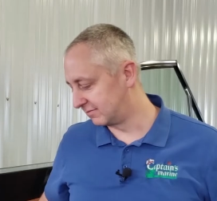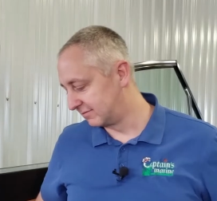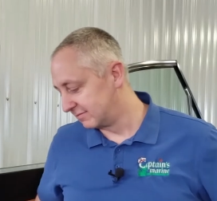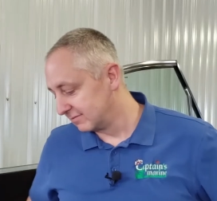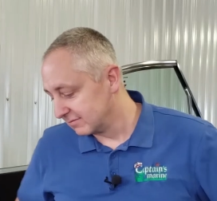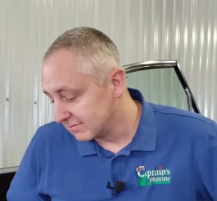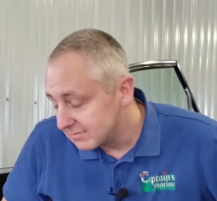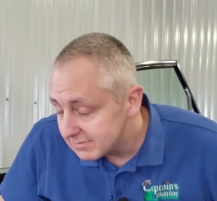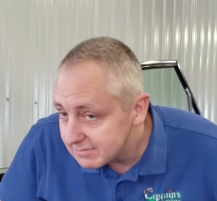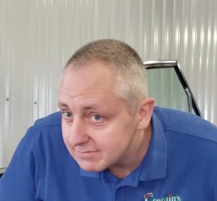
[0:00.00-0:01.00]

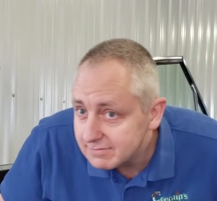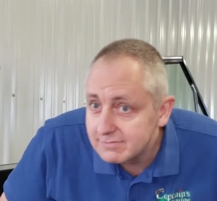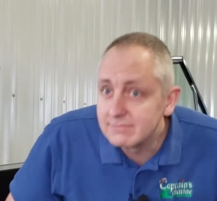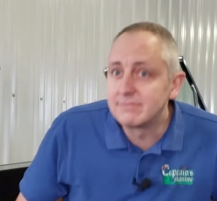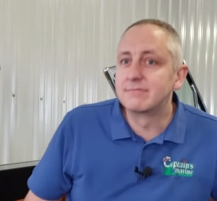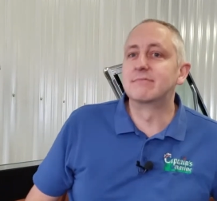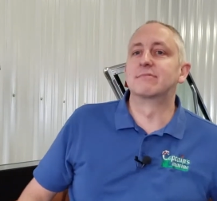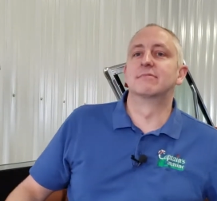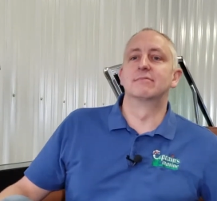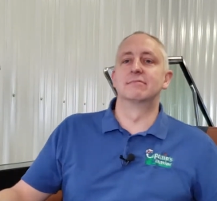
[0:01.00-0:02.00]

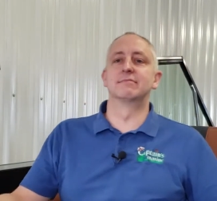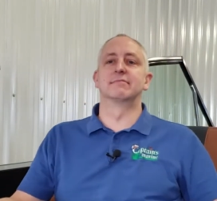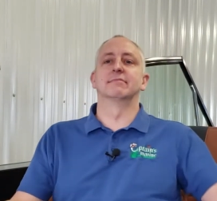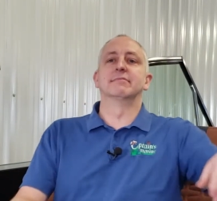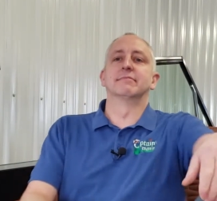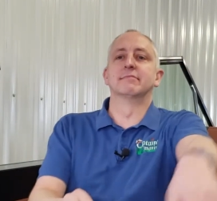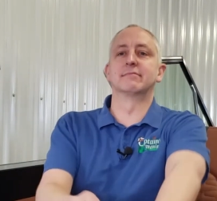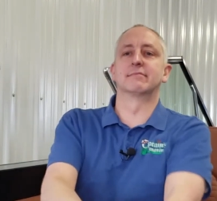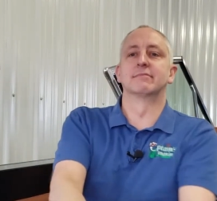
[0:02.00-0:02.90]
(silence)